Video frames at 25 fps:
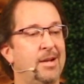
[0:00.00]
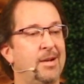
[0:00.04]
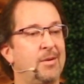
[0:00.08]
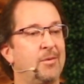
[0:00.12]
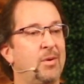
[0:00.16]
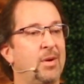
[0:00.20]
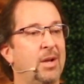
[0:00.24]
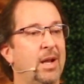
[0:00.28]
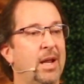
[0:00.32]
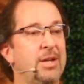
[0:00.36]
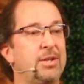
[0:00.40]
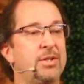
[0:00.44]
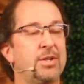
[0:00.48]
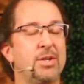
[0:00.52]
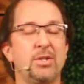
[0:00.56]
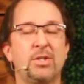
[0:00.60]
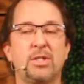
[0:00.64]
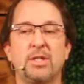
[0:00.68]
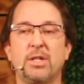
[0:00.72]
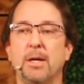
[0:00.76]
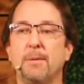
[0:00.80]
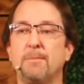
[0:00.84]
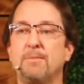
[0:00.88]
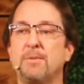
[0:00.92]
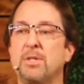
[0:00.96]

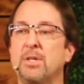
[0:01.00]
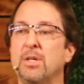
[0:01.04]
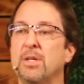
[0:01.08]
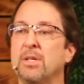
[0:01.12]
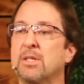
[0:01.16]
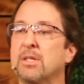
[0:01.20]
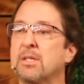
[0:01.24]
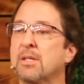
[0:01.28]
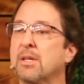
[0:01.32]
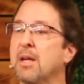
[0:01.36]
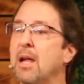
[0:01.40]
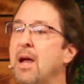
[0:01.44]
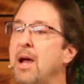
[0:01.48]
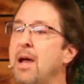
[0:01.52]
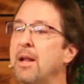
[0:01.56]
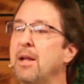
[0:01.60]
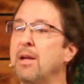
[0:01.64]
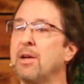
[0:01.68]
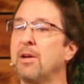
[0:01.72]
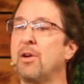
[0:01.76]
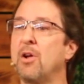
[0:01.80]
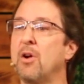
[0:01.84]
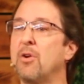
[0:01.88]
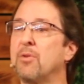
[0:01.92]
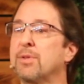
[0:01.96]
Relationships just kind
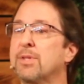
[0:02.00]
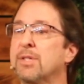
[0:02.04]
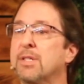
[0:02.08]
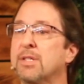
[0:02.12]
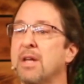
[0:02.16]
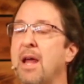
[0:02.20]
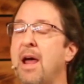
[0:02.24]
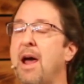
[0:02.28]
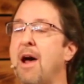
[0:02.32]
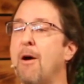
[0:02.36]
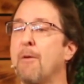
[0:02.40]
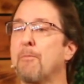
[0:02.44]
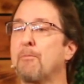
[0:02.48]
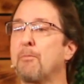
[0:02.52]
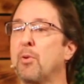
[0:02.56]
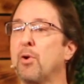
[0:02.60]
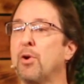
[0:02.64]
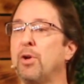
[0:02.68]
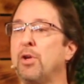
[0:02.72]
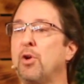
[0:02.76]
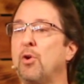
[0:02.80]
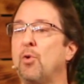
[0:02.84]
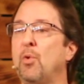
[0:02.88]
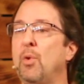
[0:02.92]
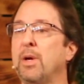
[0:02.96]
of go south
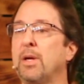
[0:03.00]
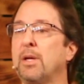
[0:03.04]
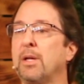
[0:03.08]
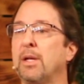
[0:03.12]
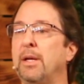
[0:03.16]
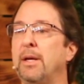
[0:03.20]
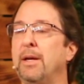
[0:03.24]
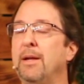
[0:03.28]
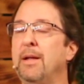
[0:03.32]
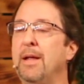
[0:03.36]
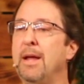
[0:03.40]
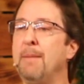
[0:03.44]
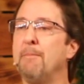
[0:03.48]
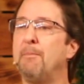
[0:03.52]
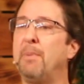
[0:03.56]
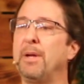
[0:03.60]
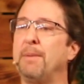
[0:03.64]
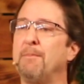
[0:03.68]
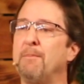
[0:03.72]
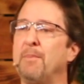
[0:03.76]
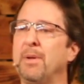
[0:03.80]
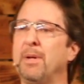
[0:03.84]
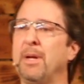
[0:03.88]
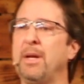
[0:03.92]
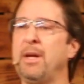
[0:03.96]
pretty quickly, but
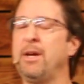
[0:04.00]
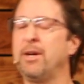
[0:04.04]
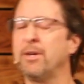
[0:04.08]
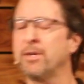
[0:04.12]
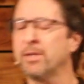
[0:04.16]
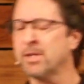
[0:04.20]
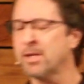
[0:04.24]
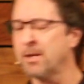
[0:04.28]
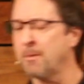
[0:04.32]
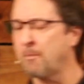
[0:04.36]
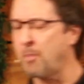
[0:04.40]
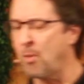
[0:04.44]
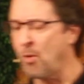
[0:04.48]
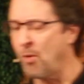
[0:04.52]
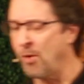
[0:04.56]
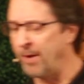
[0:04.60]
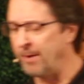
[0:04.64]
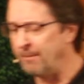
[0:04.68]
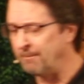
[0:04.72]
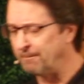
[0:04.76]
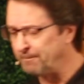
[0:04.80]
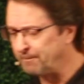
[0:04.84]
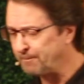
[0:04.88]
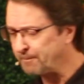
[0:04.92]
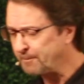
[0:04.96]
uh, here's the point